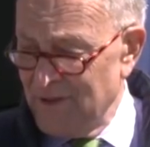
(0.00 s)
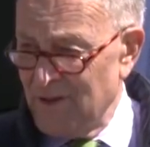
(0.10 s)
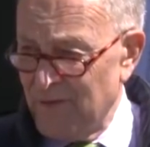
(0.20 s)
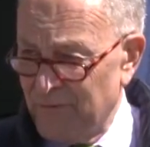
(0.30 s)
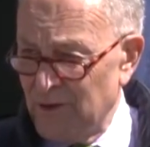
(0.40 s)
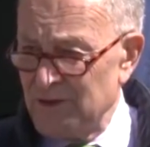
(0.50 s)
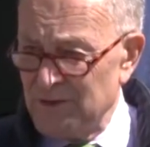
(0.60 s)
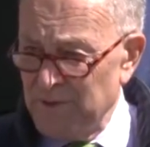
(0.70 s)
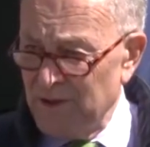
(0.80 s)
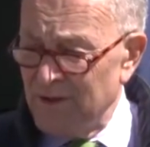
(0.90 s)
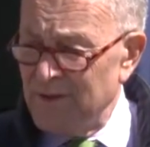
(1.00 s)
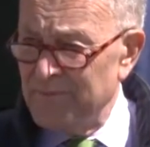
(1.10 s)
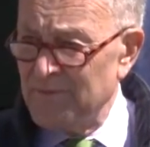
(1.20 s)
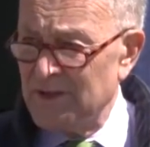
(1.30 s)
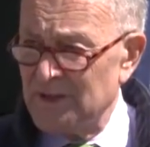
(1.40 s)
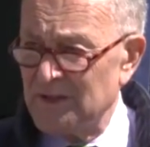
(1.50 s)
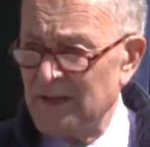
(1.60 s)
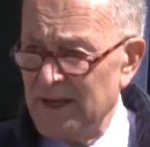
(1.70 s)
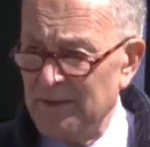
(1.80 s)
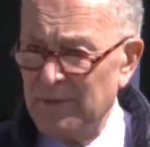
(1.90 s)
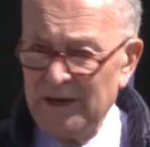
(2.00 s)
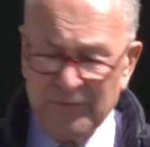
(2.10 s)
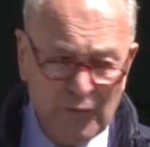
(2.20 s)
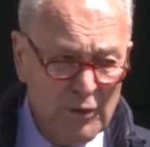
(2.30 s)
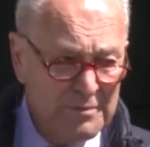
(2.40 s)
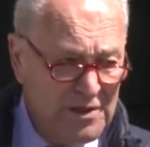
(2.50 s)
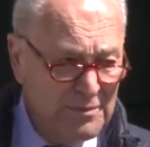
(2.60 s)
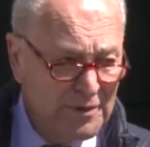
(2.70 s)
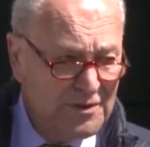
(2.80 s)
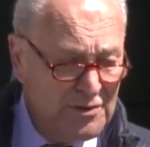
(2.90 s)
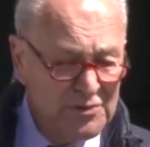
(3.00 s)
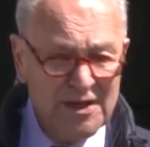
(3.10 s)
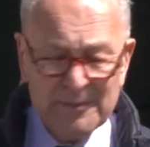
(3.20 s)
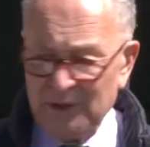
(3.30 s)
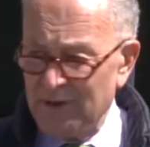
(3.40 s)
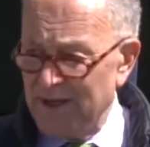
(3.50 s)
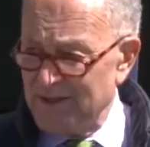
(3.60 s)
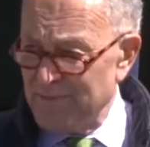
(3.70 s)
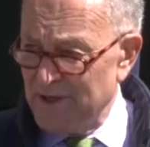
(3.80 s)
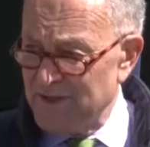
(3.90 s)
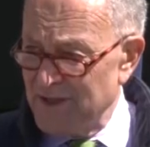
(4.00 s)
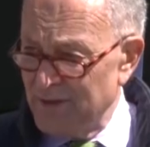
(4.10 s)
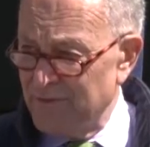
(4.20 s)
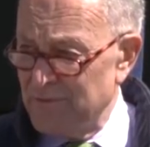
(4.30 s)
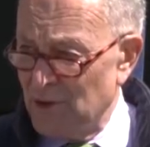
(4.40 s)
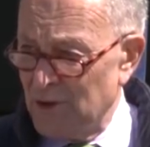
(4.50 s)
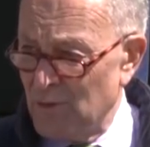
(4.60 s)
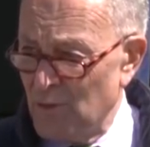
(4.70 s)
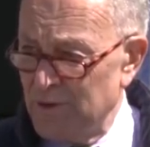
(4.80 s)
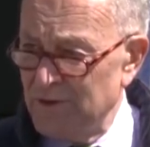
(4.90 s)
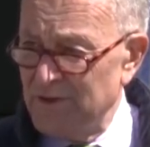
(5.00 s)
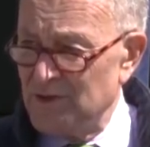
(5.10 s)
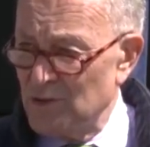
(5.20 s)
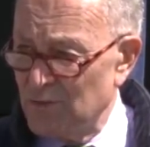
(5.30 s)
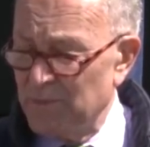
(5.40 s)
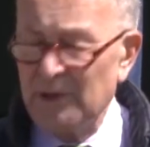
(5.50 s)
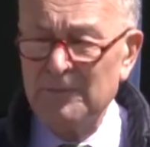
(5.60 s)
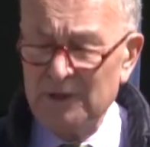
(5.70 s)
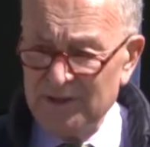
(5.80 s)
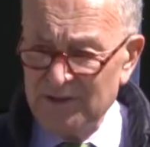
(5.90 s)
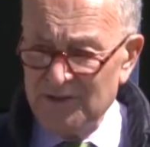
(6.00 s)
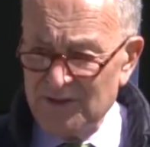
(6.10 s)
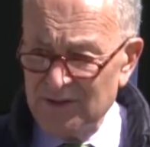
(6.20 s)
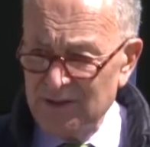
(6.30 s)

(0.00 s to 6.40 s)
The first bill is led by 4 people, 2 Democrats, myself and Mark Warner, and 2 Republicans,